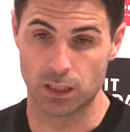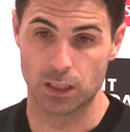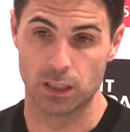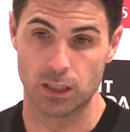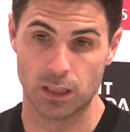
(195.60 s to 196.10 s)

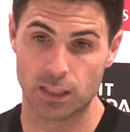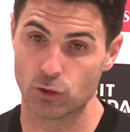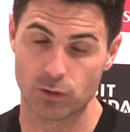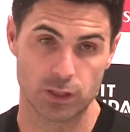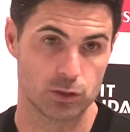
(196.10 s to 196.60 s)
I
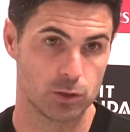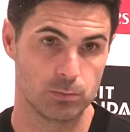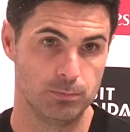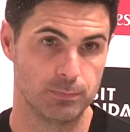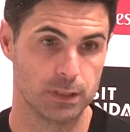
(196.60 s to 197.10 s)
don't think so.
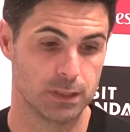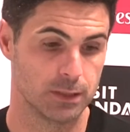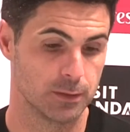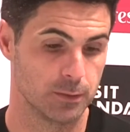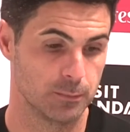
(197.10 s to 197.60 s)

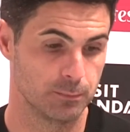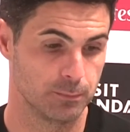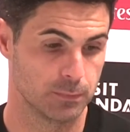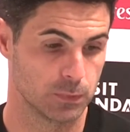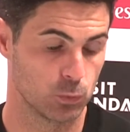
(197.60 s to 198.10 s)

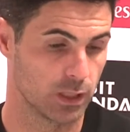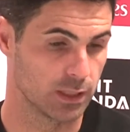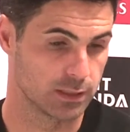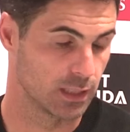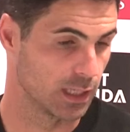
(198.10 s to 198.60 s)

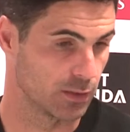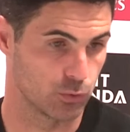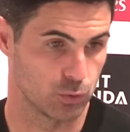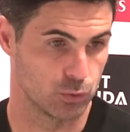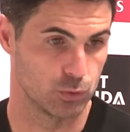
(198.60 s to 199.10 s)
We still
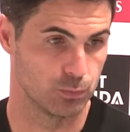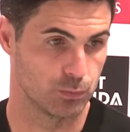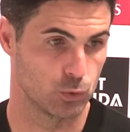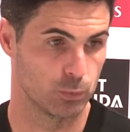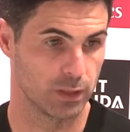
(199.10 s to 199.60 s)
have
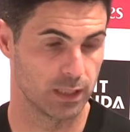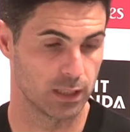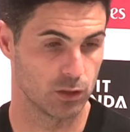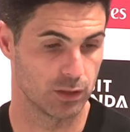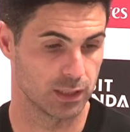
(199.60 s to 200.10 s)
to make
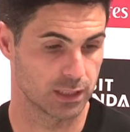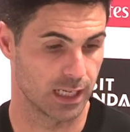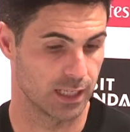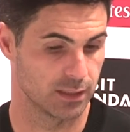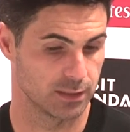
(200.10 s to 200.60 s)
another
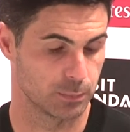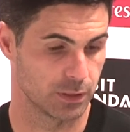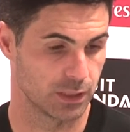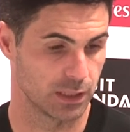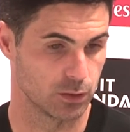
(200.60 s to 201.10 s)
scan,
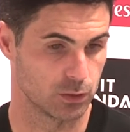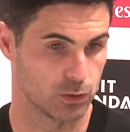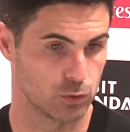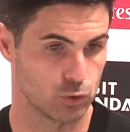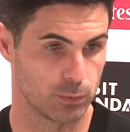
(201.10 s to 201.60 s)
especially
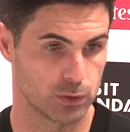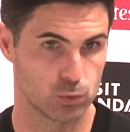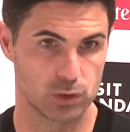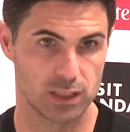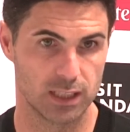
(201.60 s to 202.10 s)
on Thomas,
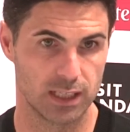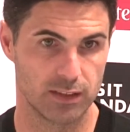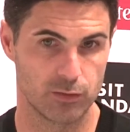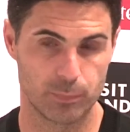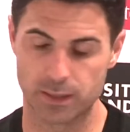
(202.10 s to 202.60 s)
to see the
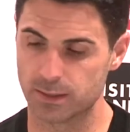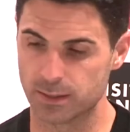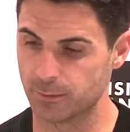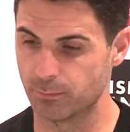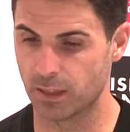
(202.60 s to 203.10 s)
length, but
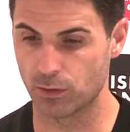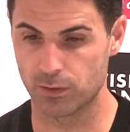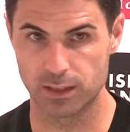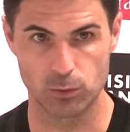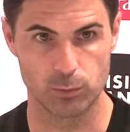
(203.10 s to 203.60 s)
I don't
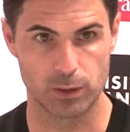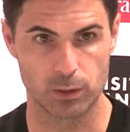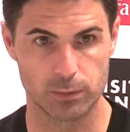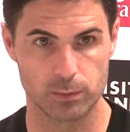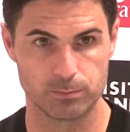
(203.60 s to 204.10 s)
think they will be
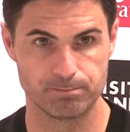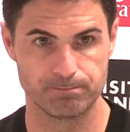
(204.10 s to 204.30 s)
available.